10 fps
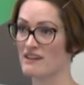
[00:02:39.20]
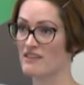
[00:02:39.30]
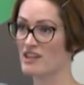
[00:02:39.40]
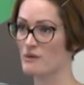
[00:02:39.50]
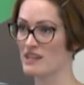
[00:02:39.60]
And
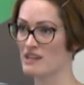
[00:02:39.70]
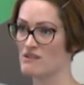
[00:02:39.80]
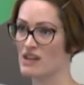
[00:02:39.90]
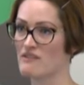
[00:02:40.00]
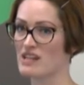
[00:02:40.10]
the only way that you
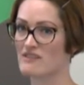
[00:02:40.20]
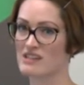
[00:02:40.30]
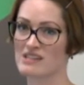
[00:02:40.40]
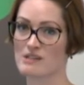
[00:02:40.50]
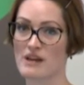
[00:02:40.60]
can get rid of
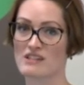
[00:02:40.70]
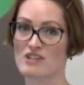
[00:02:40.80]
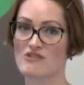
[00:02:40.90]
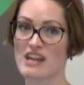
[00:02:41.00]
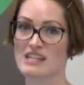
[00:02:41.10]

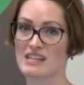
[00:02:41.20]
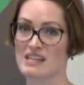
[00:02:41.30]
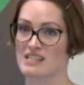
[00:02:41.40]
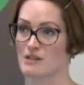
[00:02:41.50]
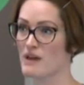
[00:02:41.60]
interdependent trading
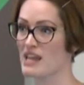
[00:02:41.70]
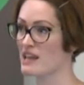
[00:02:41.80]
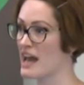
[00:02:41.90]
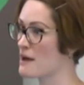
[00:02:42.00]
is to make